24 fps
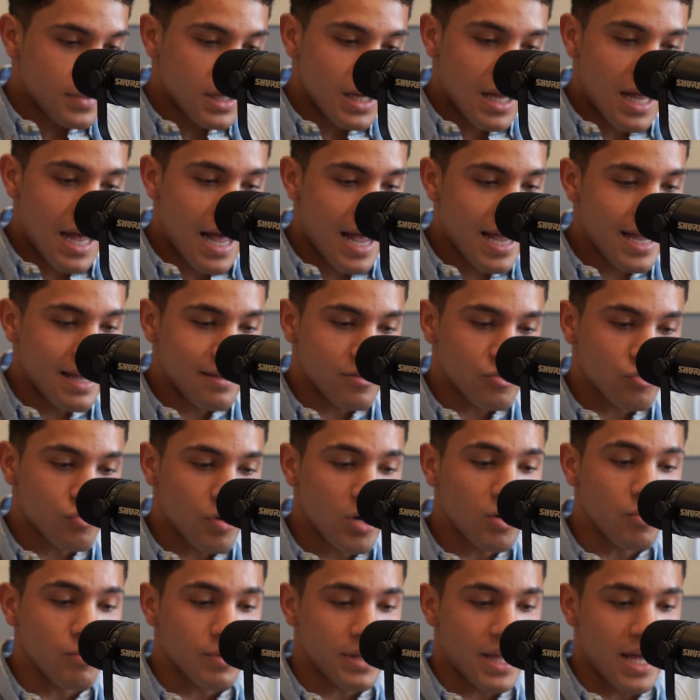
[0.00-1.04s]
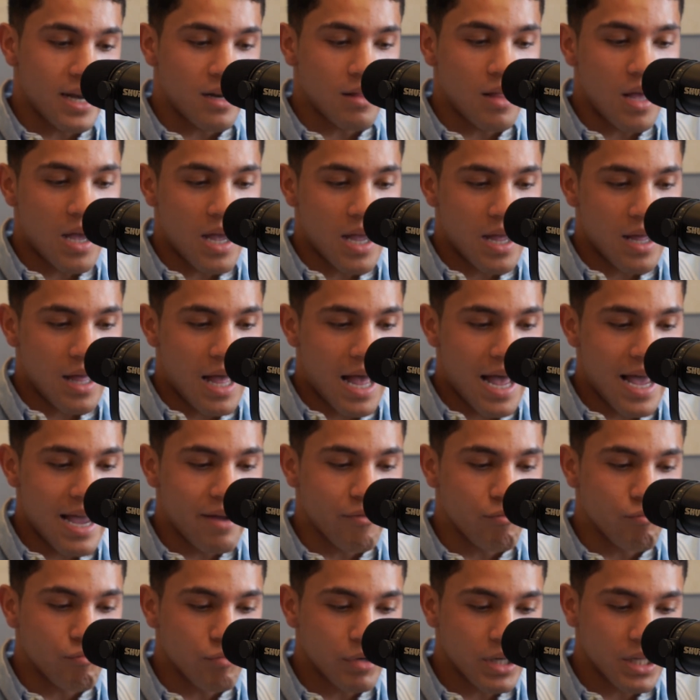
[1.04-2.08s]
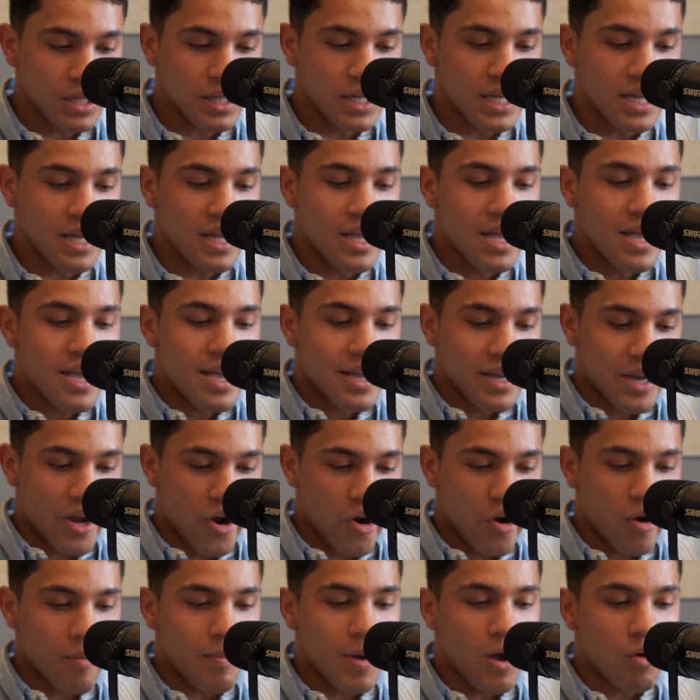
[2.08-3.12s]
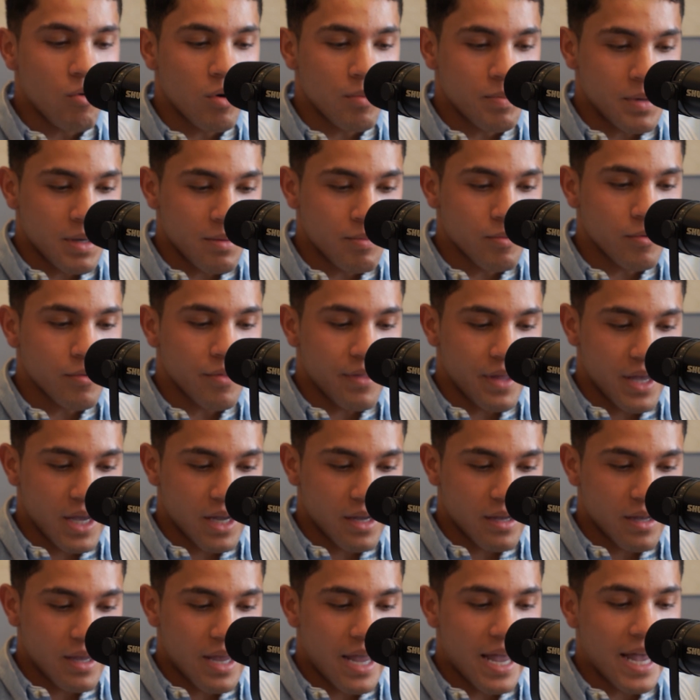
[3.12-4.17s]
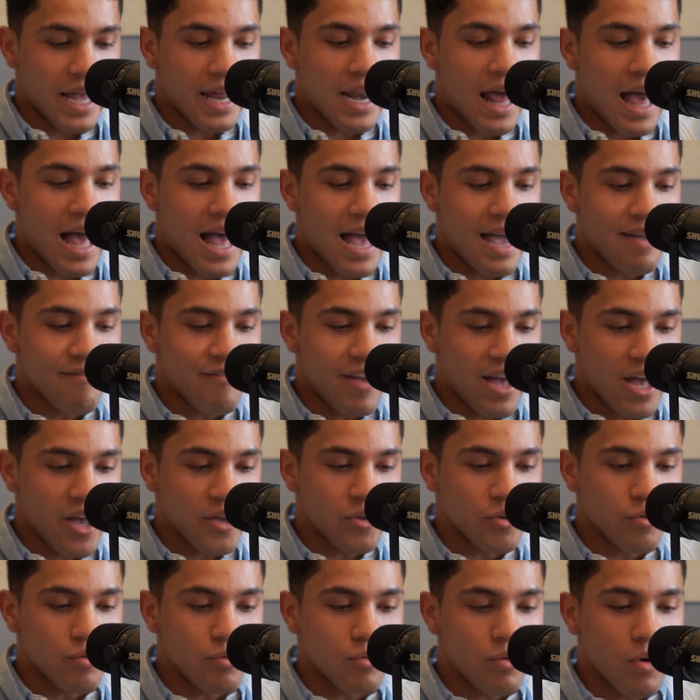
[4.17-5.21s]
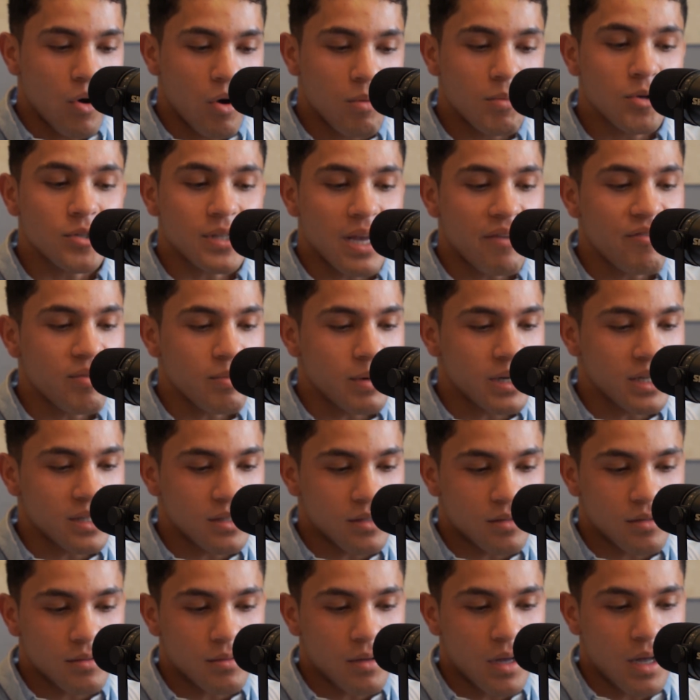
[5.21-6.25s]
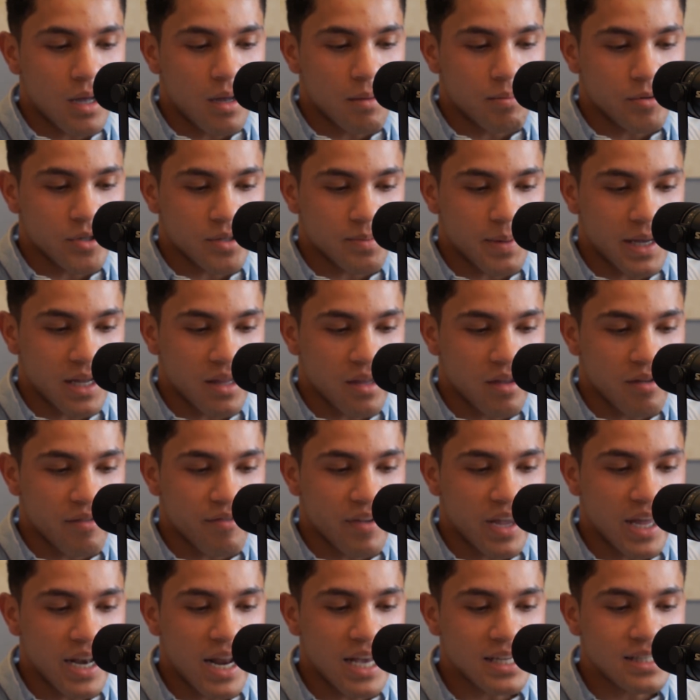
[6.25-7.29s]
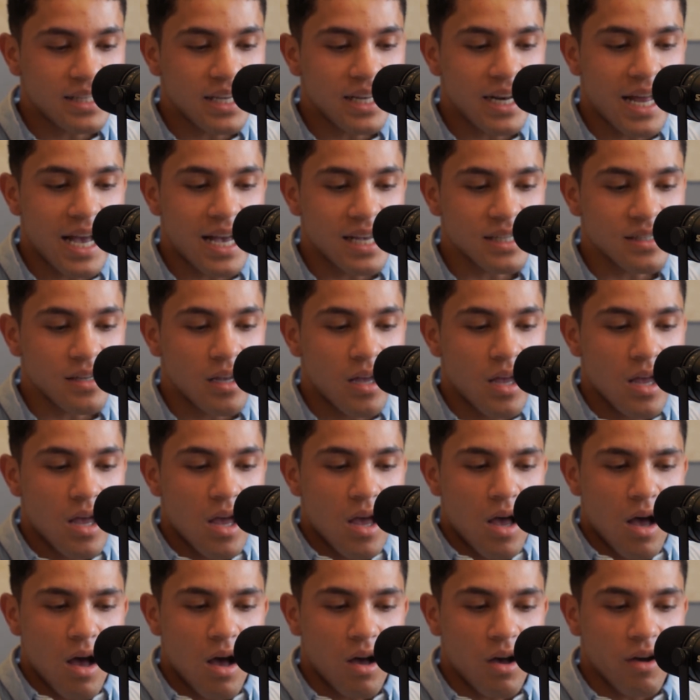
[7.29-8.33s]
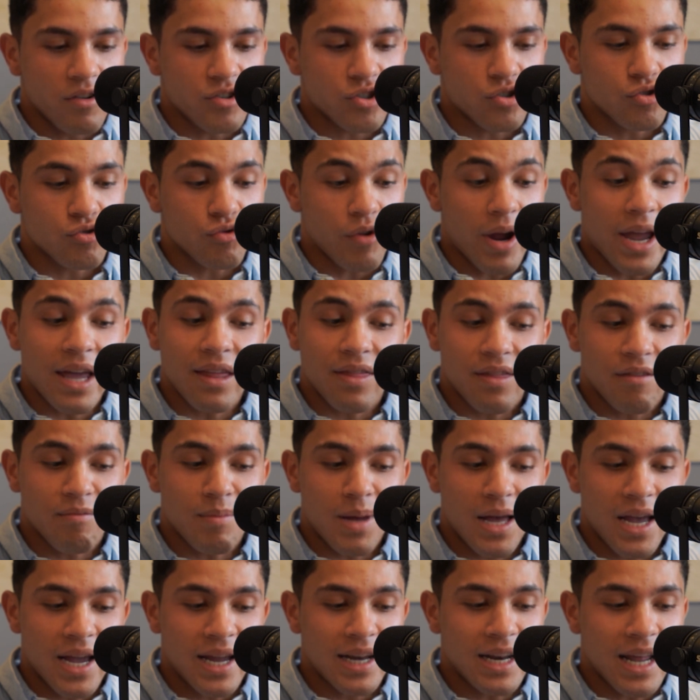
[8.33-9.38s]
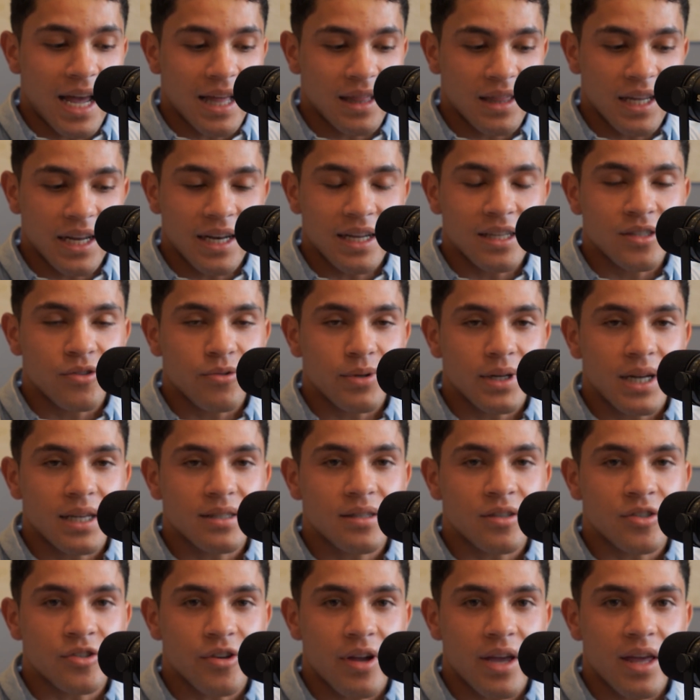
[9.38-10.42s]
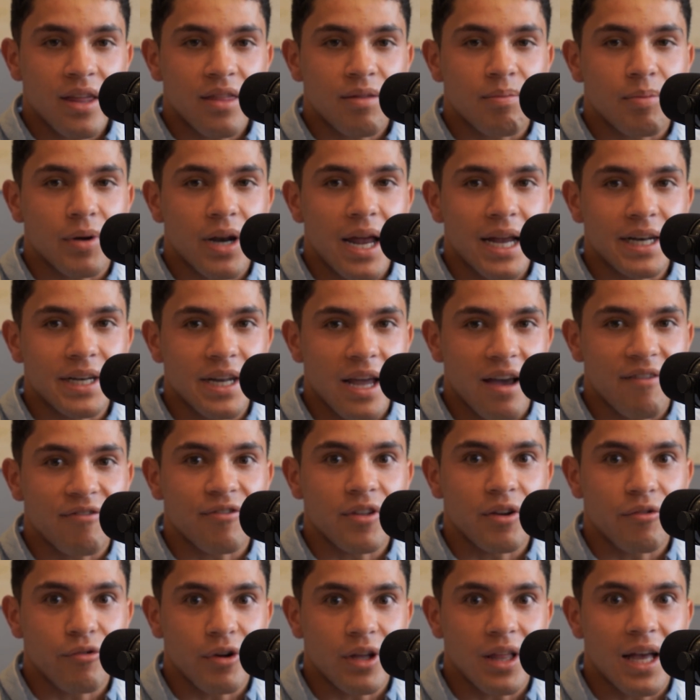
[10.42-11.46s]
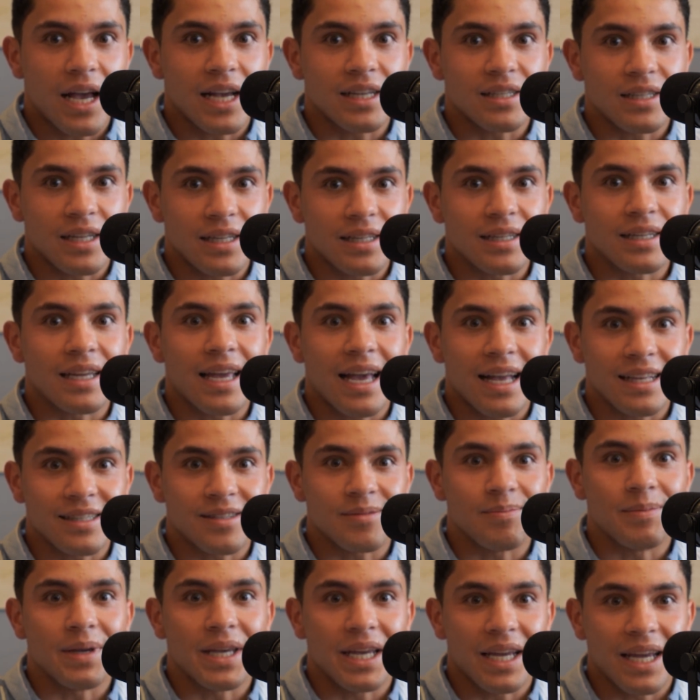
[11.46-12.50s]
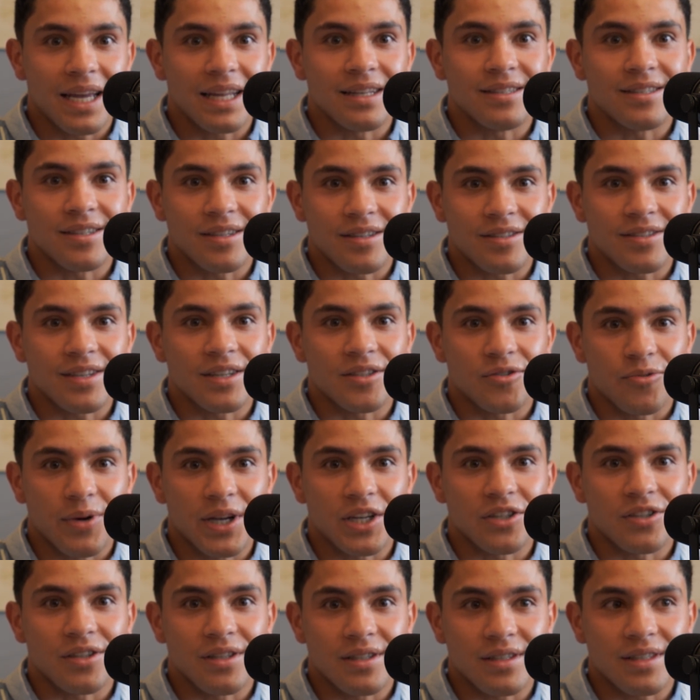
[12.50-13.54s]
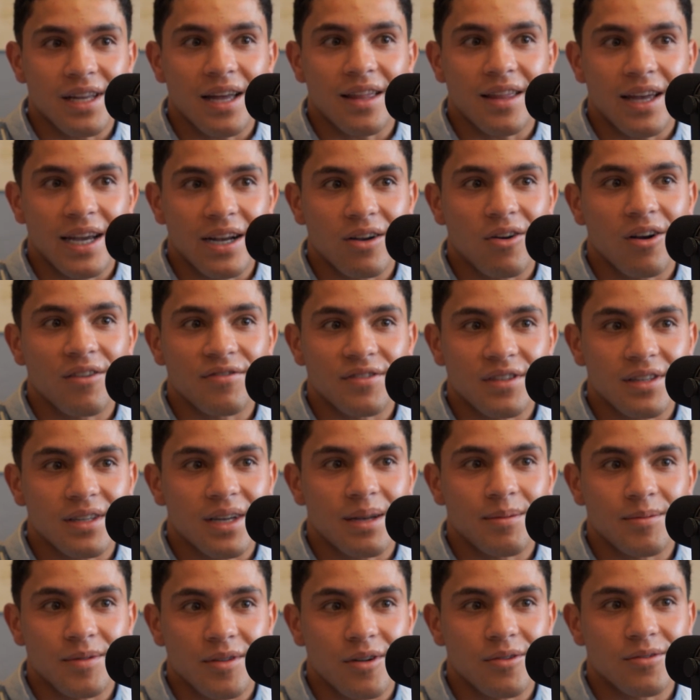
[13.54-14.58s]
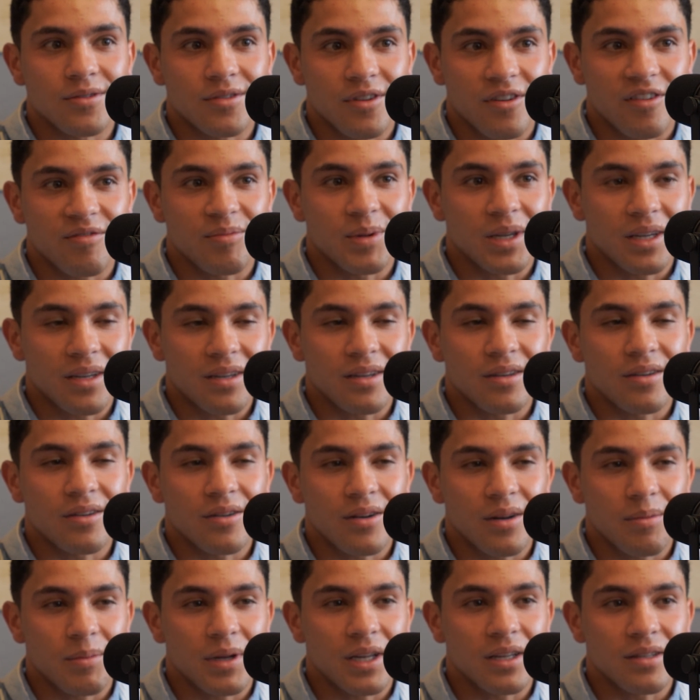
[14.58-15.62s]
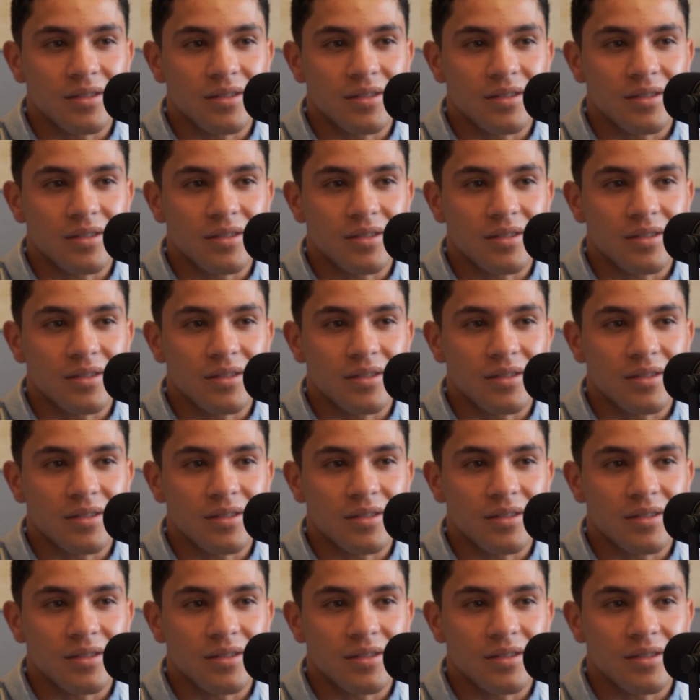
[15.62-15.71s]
I struggle with that a lot. I really care about what people think, and I value almost everybody's perspective, and I see it as a strength of mine. I lean into it as a strength, but I definitely realize it gets me into situations that like oftentimes don't serve me. You know what I mean?